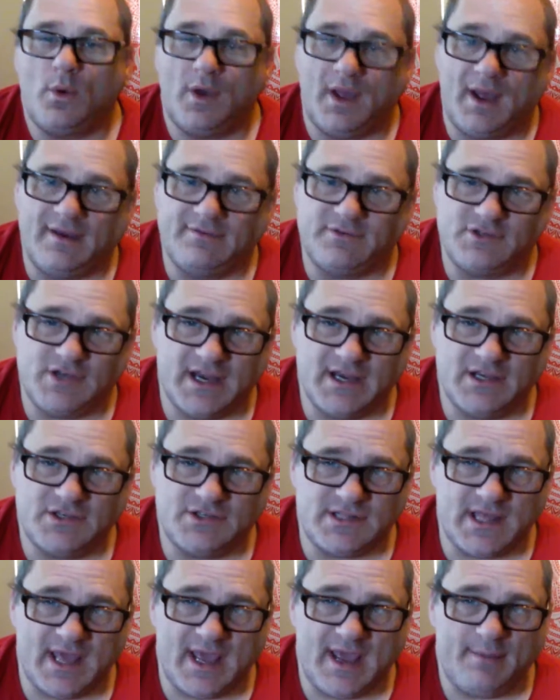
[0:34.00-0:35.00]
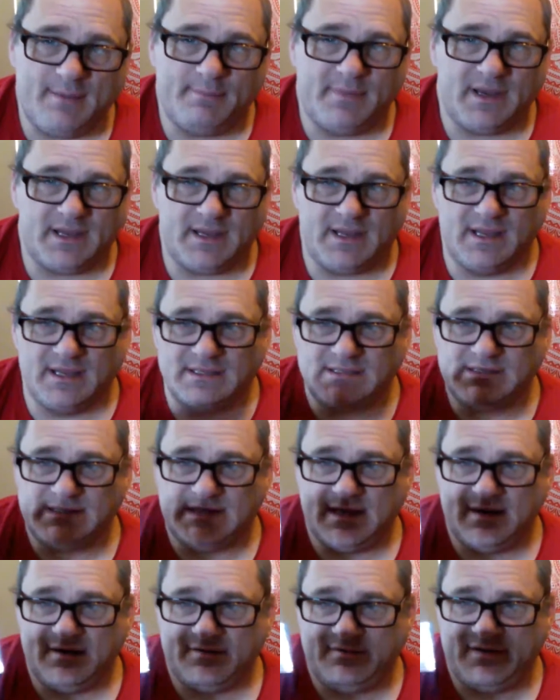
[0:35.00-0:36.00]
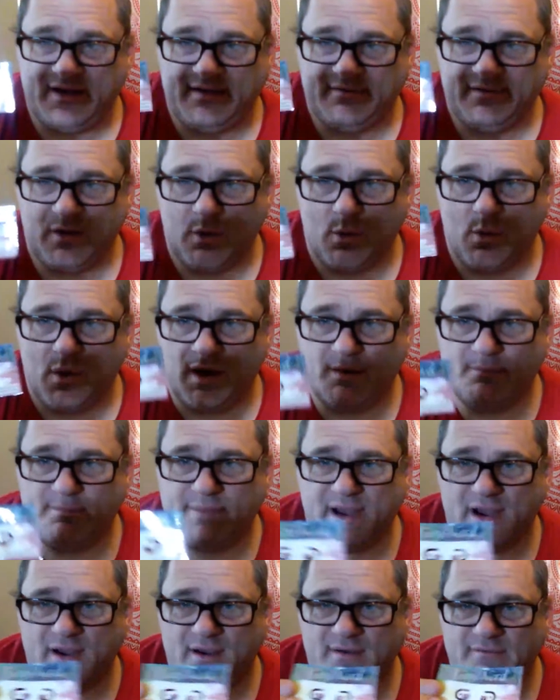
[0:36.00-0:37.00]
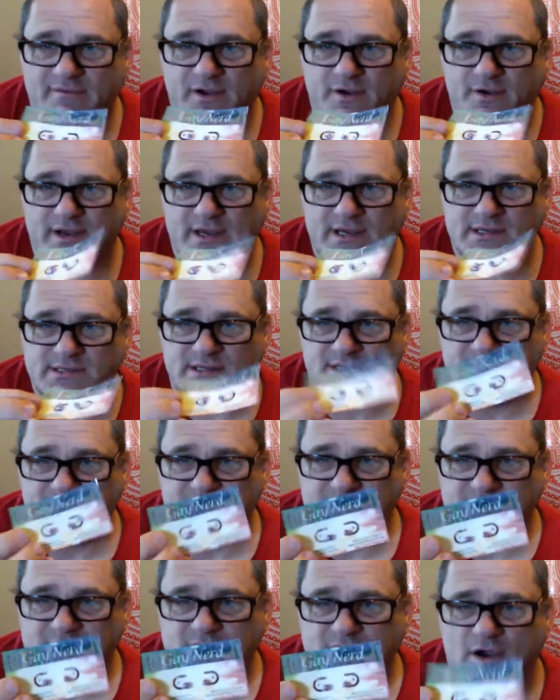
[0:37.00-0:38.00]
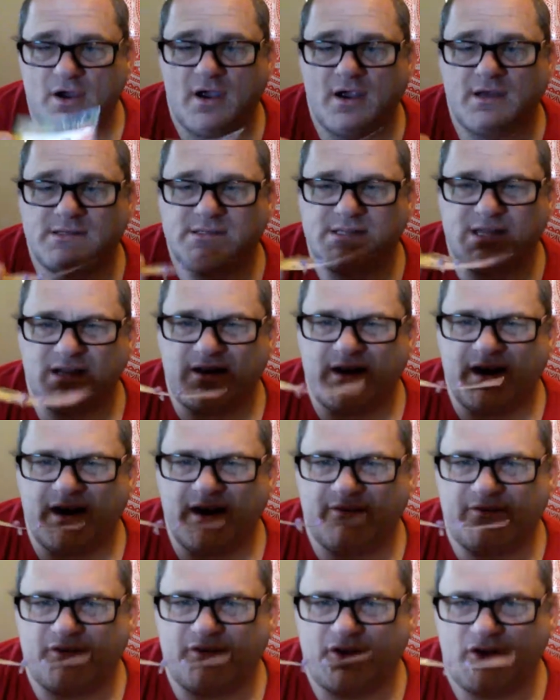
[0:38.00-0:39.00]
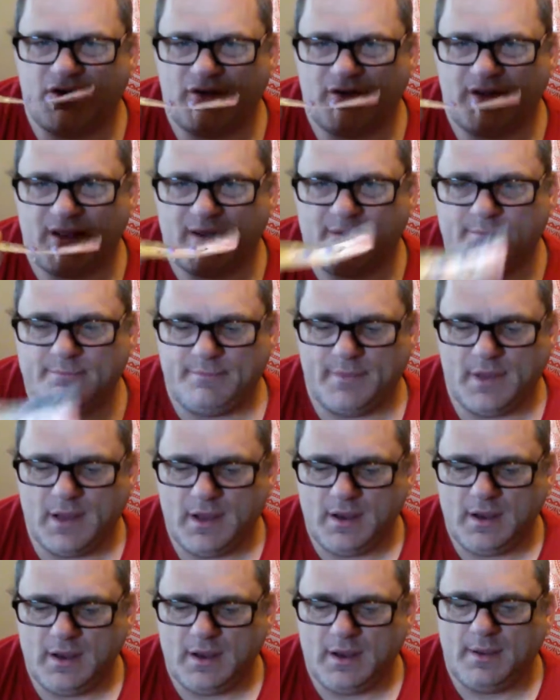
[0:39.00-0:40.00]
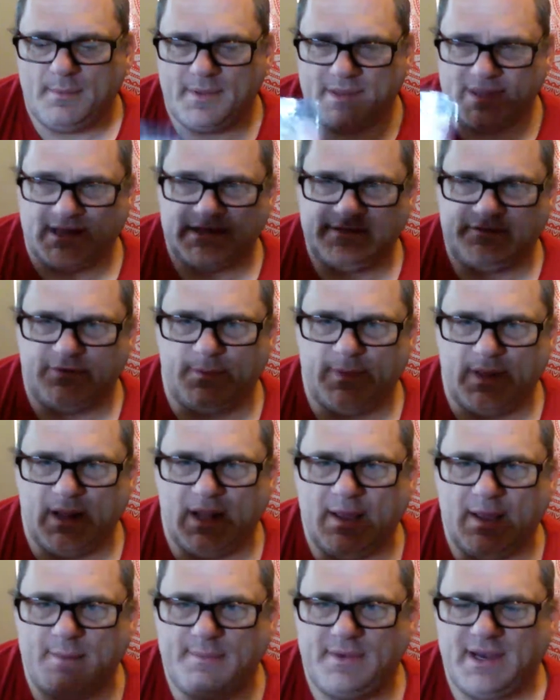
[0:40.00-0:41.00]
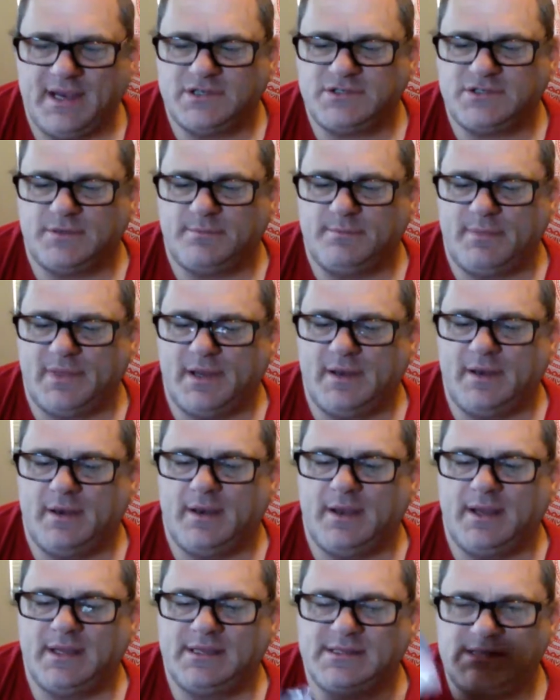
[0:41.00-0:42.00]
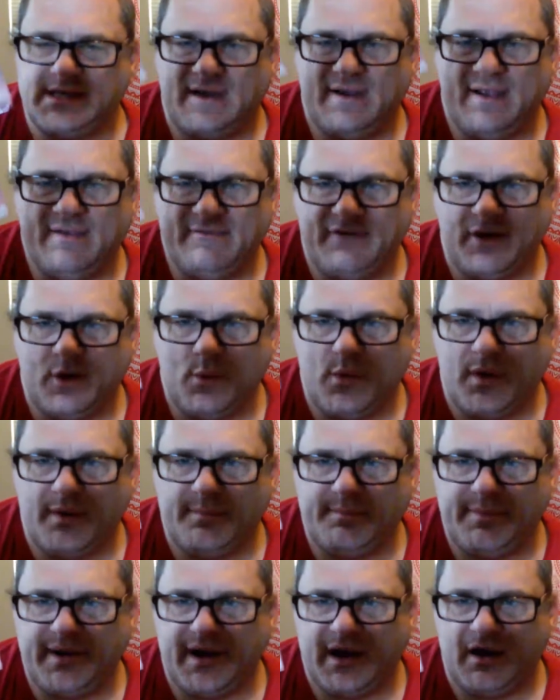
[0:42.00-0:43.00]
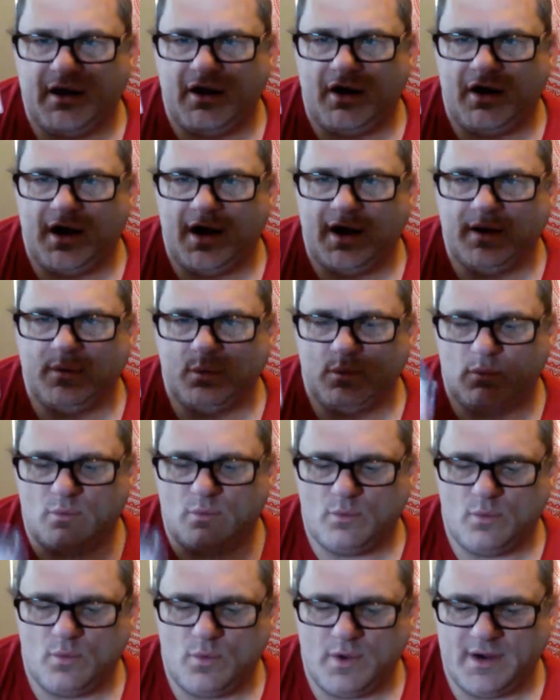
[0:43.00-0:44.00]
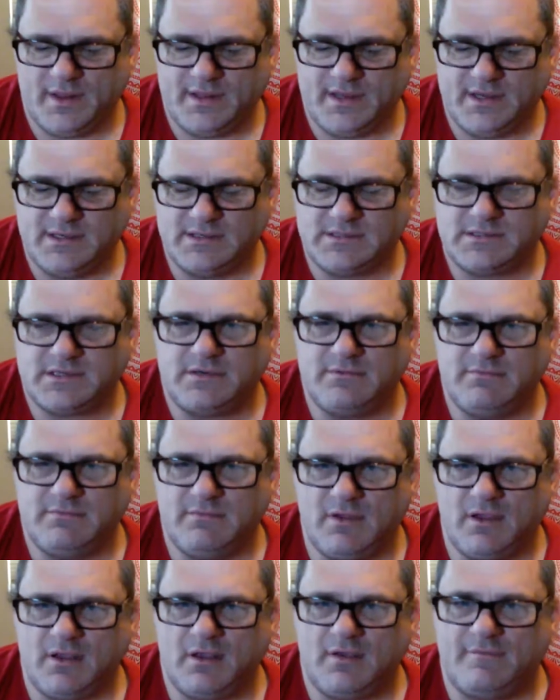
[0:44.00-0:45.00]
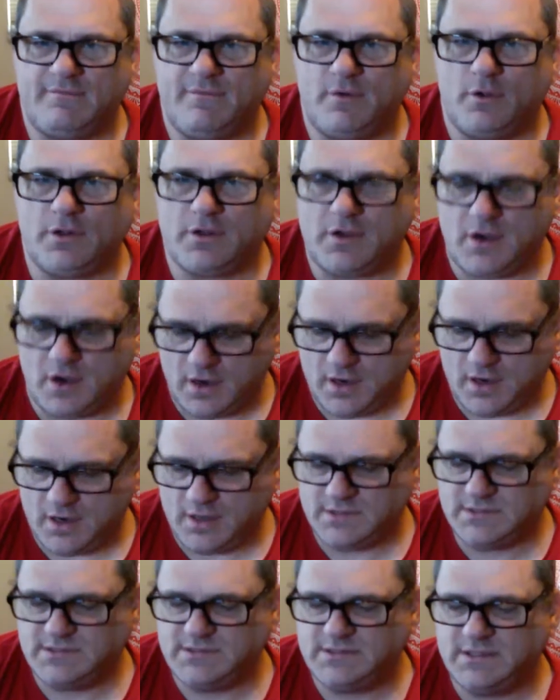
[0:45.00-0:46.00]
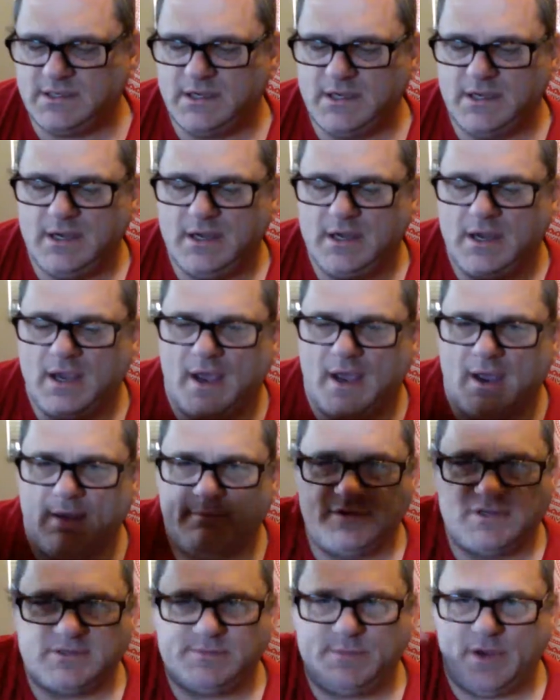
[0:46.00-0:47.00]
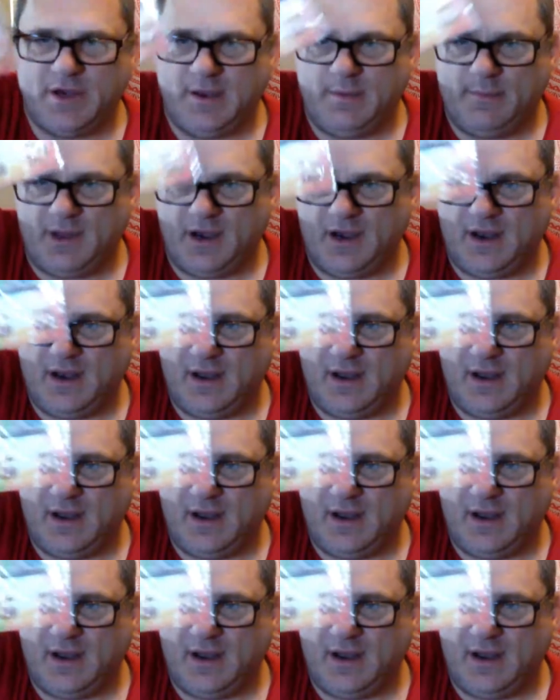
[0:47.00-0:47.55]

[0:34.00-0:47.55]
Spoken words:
Well, I've changed that. Instead of having one pair of earrings on these cards, they're kind of curled up, but that's from the lamination. But instead of having one pair on one of these full cards, I'm just putting them